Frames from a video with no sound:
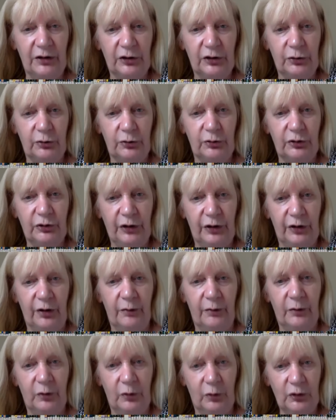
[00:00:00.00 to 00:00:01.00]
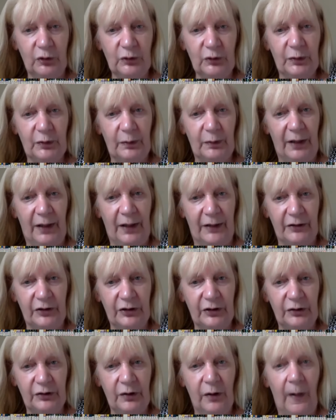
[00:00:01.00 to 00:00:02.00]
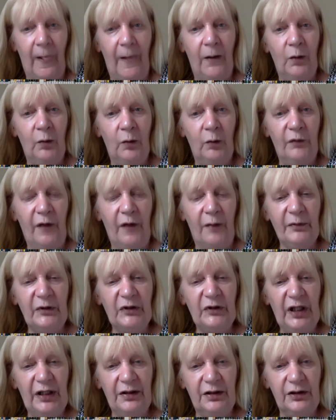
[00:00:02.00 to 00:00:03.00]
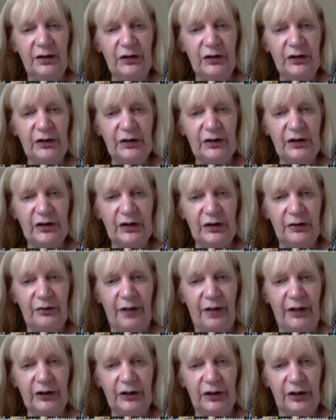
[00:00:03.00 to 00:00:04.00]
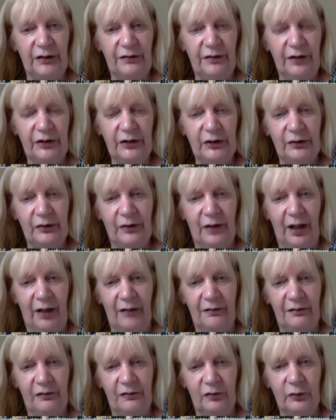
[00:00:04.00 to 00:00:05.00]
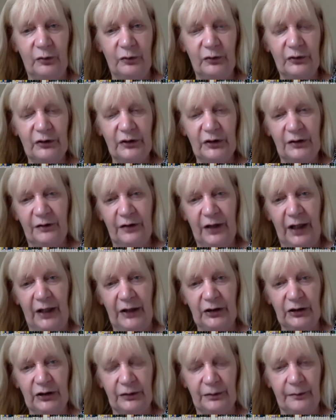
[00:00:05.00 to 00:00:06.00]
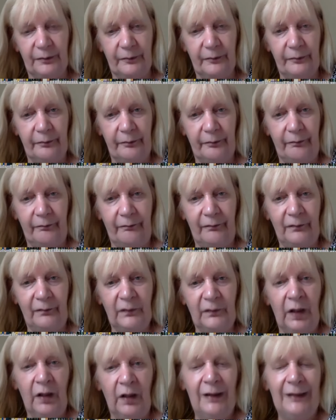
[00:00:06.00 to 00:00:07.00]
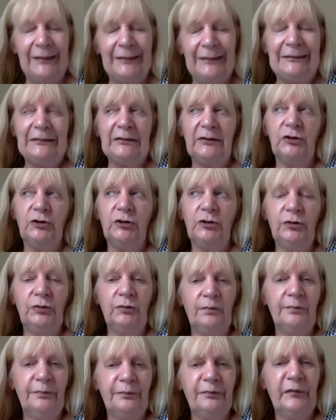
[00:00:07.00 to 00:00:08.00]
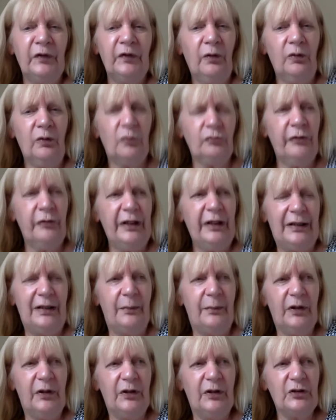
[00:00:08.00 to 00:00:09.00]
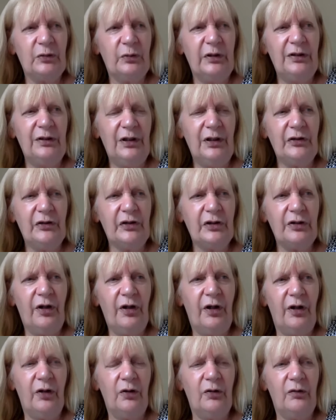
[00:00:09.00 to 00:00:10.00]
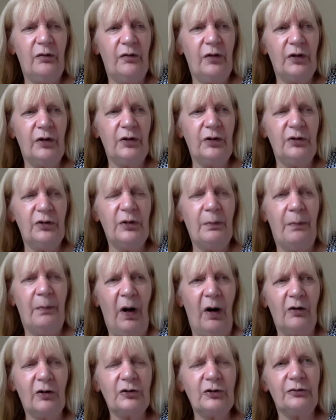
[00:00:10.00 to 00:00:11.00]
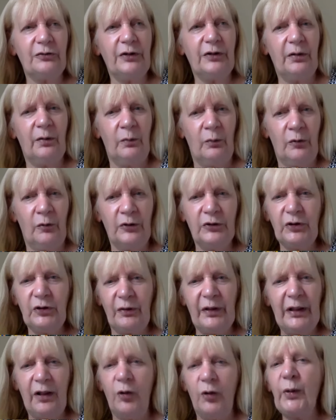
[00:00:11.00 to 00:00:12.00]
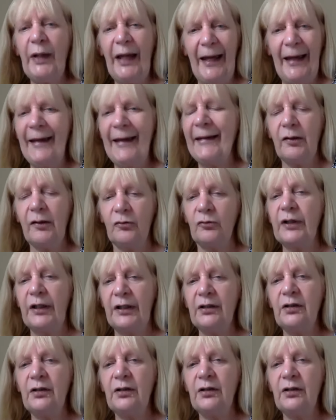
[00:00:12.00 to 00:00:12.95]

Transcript: short-term course but plan to, would that be taken into consideration if I do not have formal certification? Not really, because we'd need to know that you'd embarked on it and were doing okay on it.